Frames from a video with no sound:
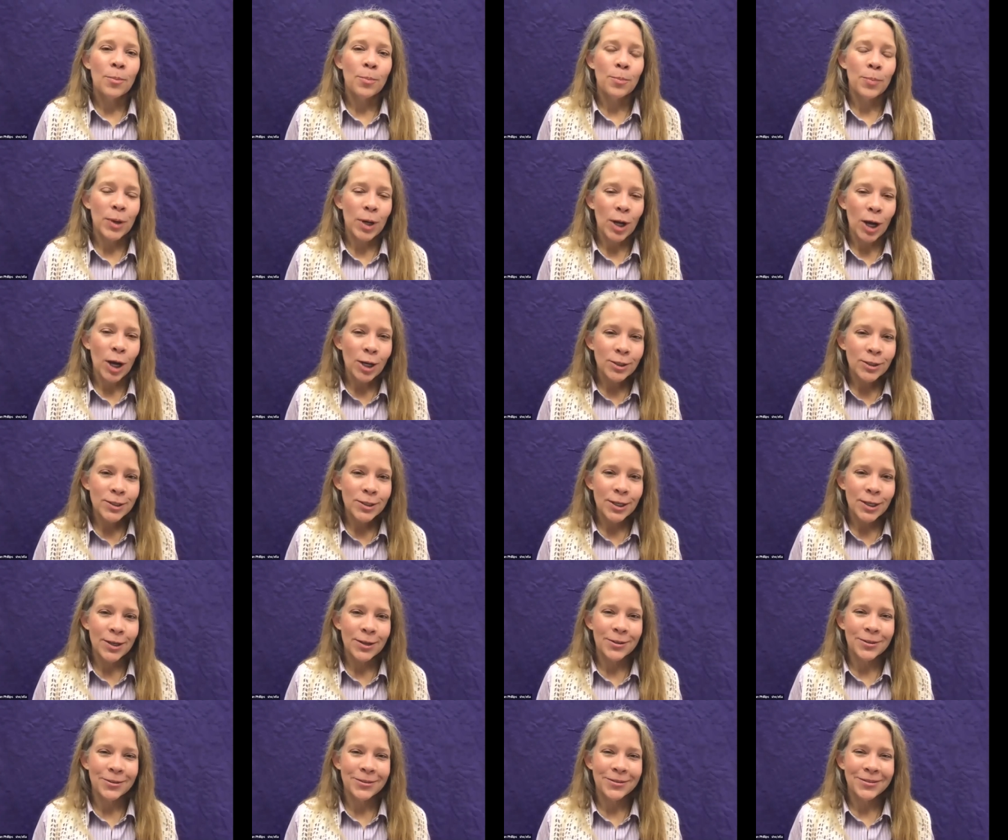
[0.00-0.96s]
But
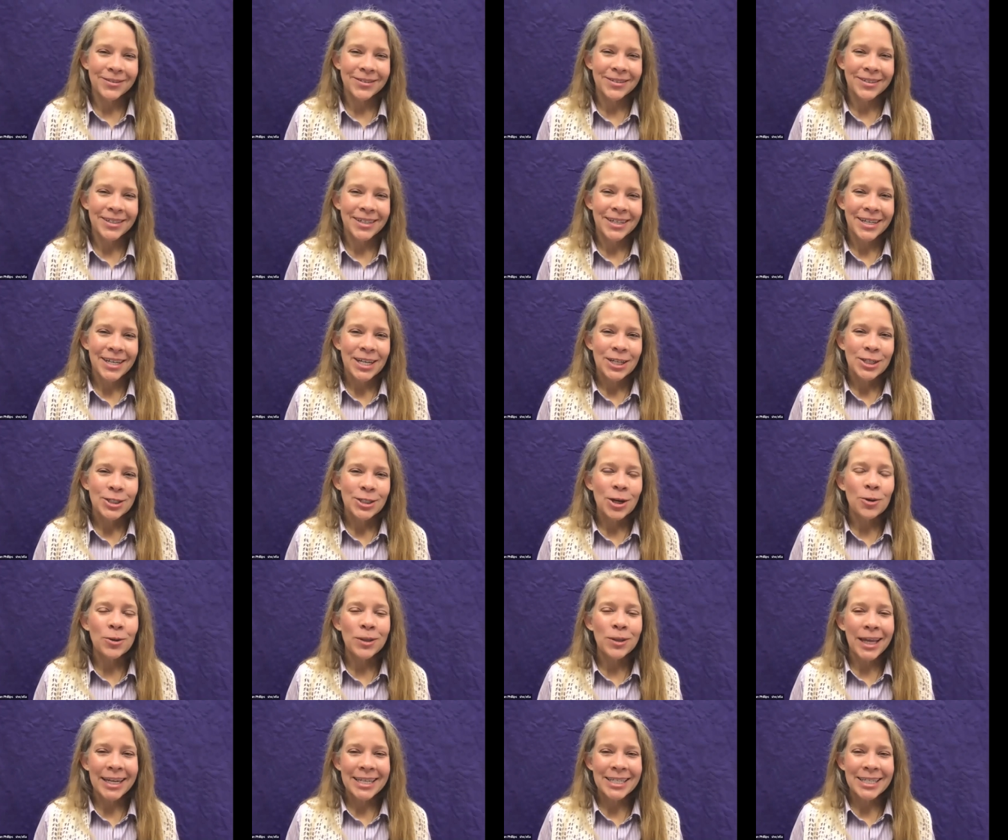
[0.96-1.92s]
also,
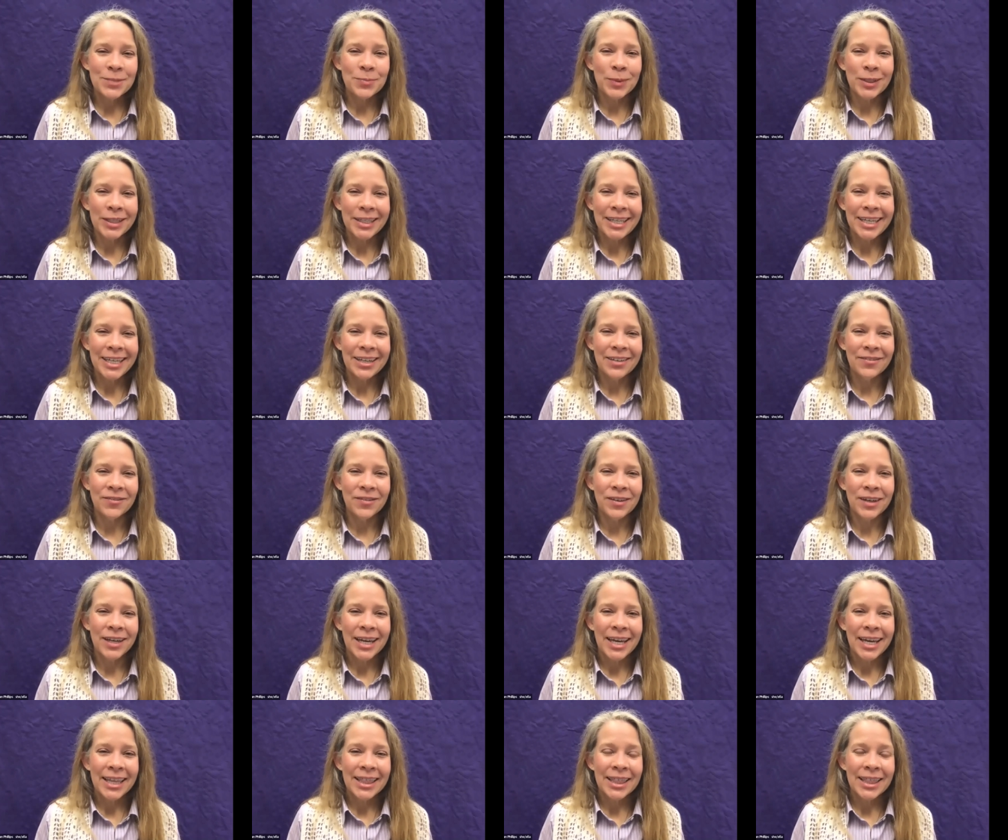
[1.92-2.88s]
don't let us believe
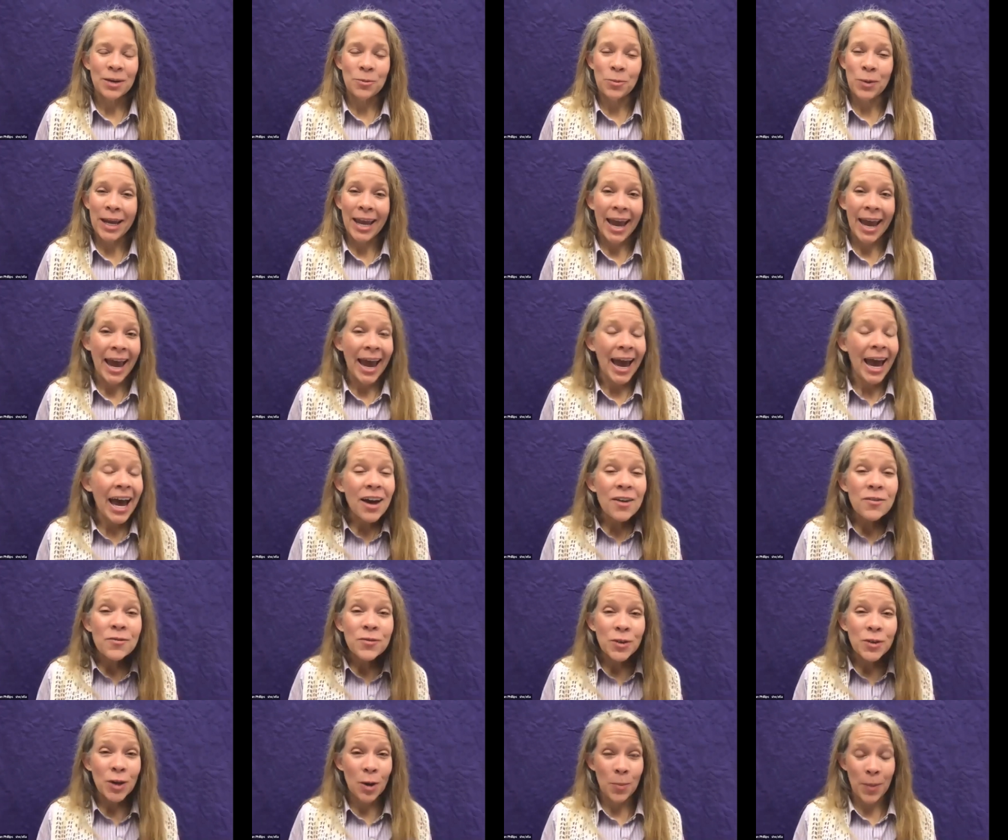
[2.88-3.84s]
that we
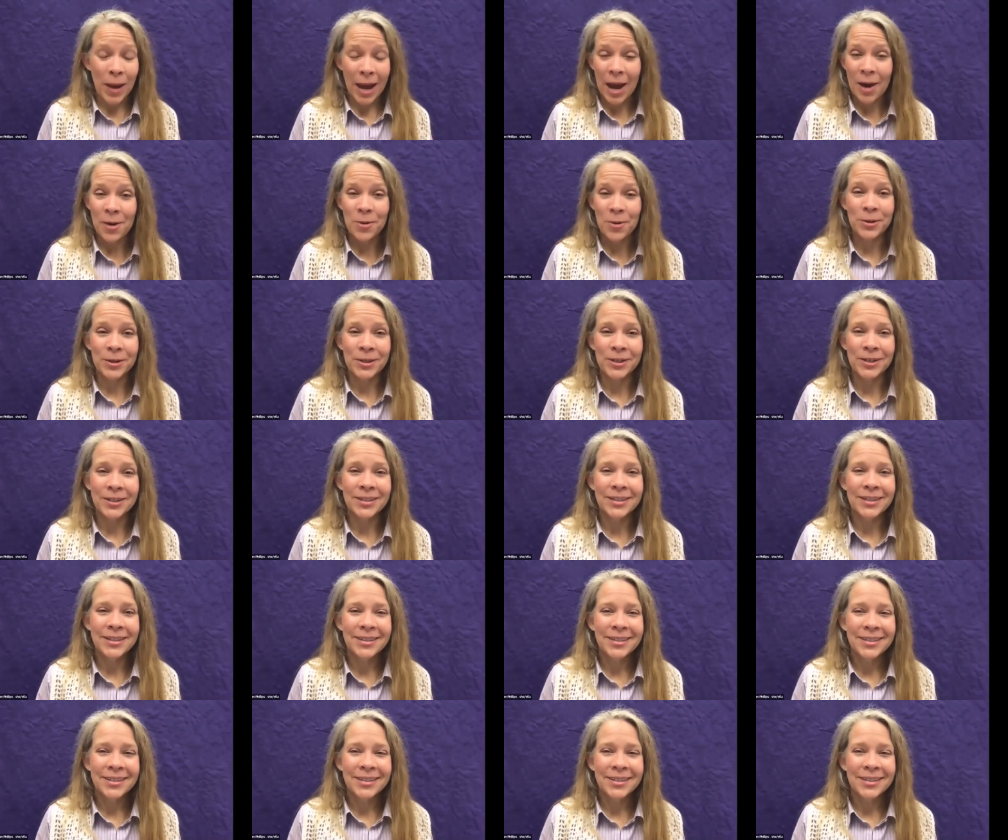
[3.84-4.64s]
have no power